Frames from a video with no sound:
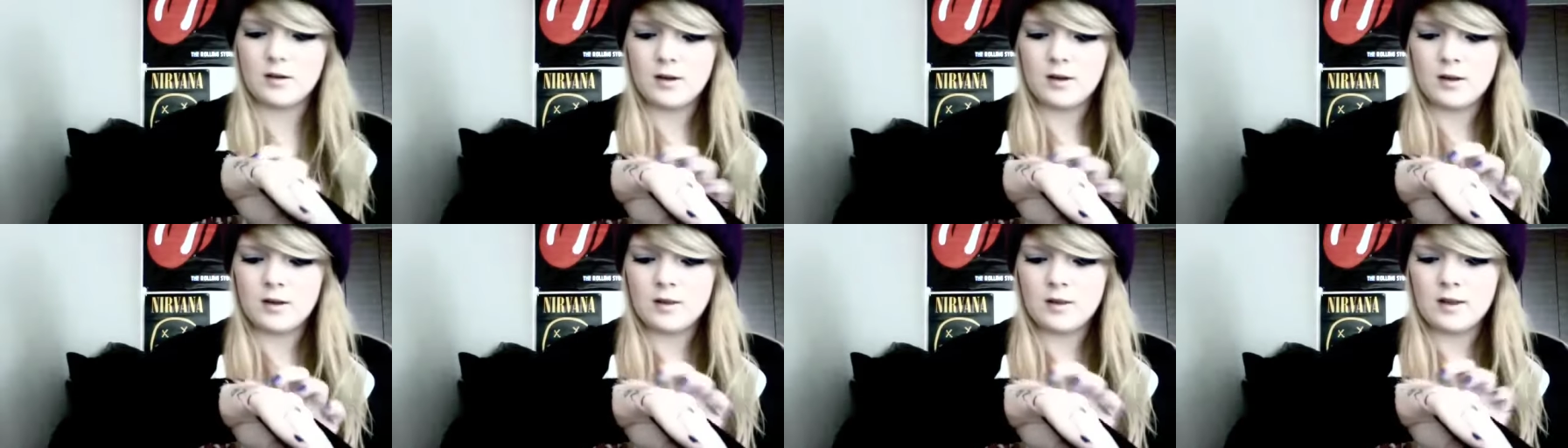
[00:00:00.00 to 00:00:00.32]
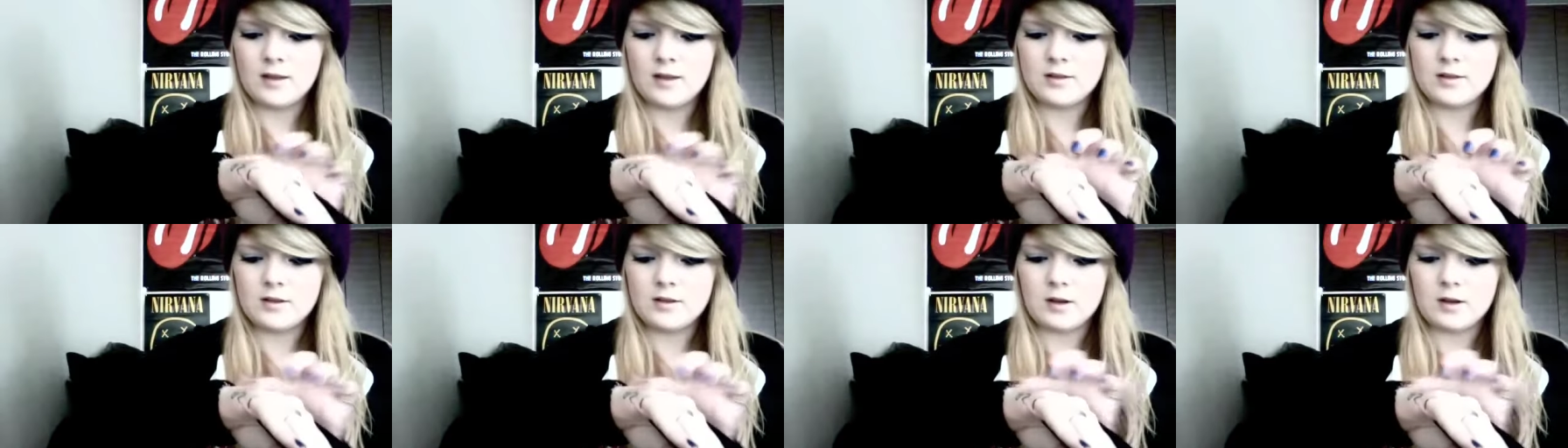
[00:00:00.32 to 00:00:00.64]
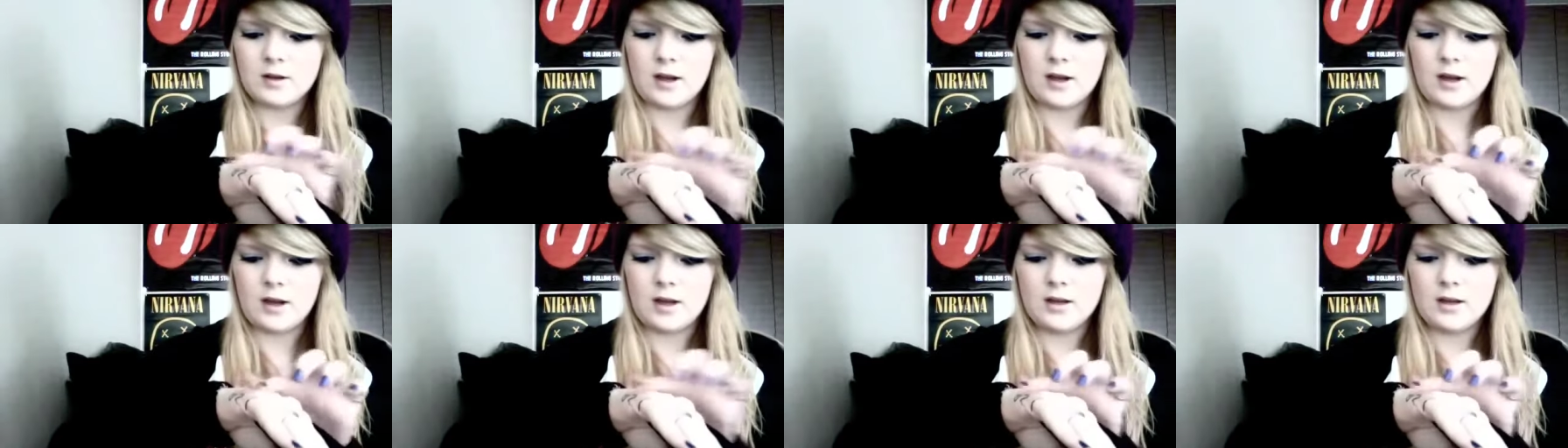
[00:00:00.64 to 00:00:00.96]
that's
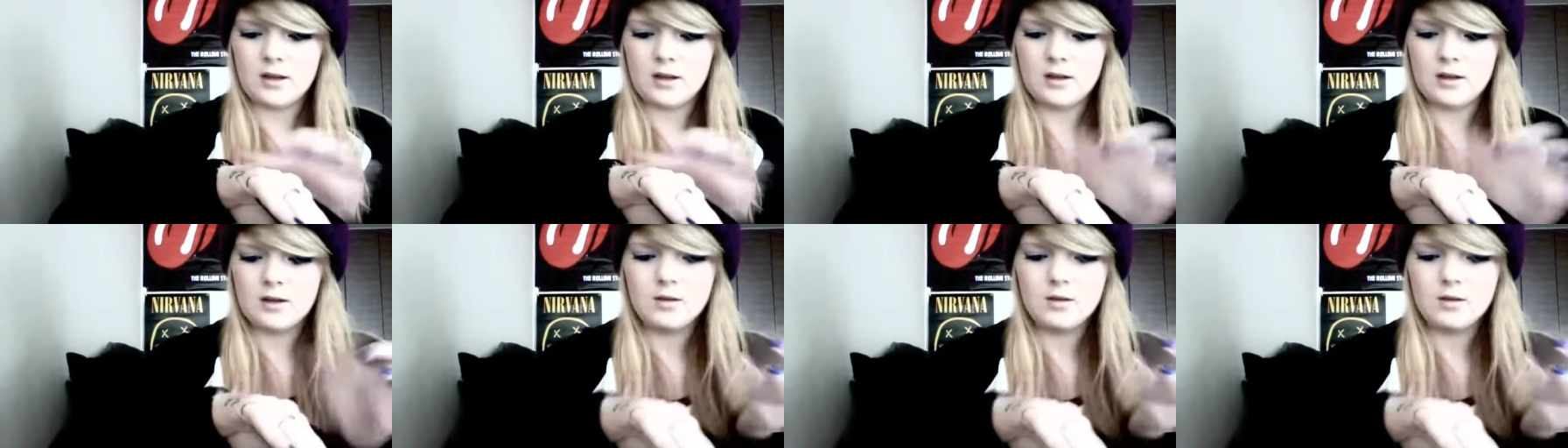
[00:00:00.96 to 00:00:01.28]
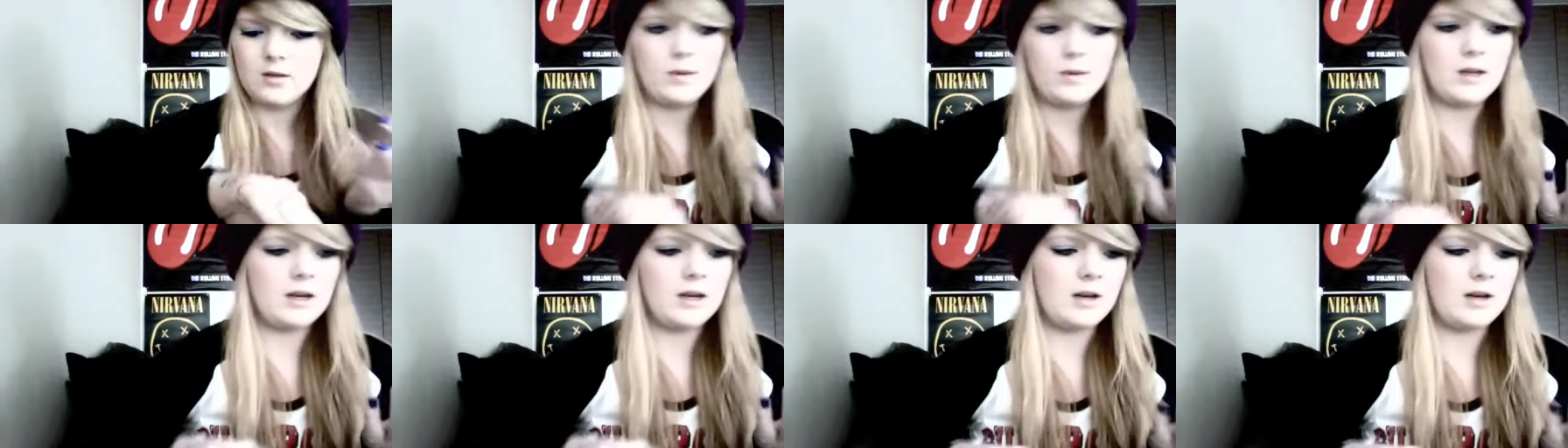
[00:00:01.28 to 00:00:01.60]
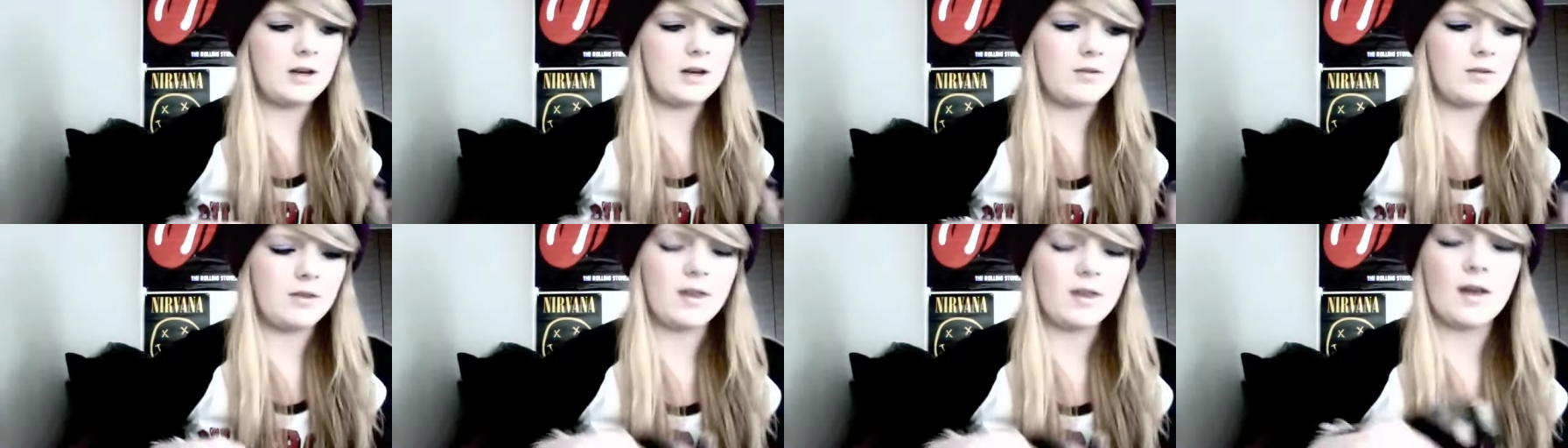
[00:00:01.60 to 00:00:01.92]
okay we can
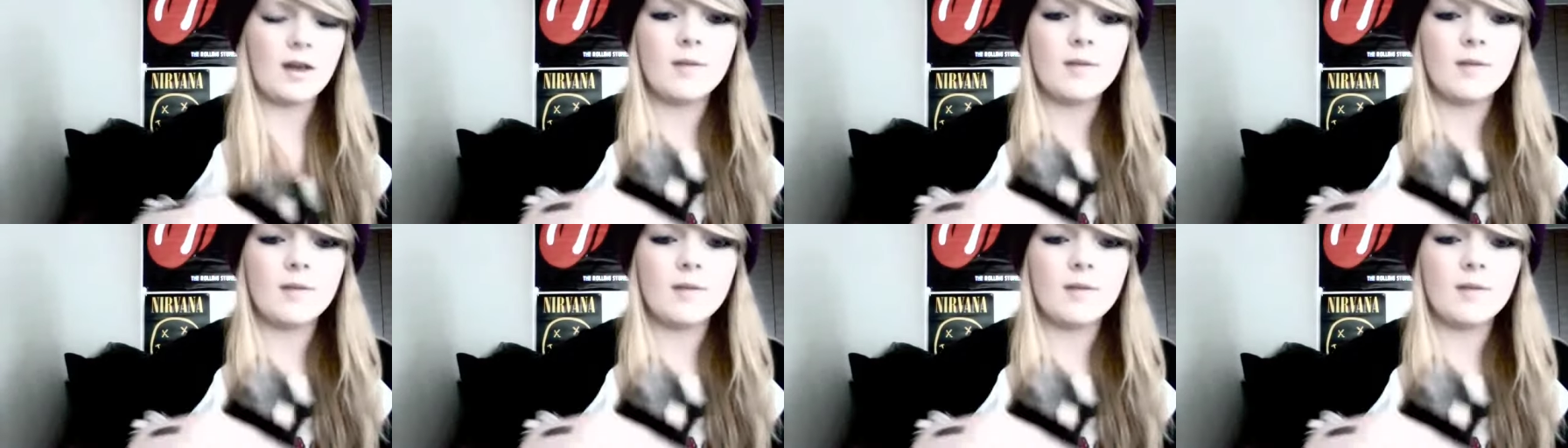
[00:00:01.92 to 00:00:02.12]
live with that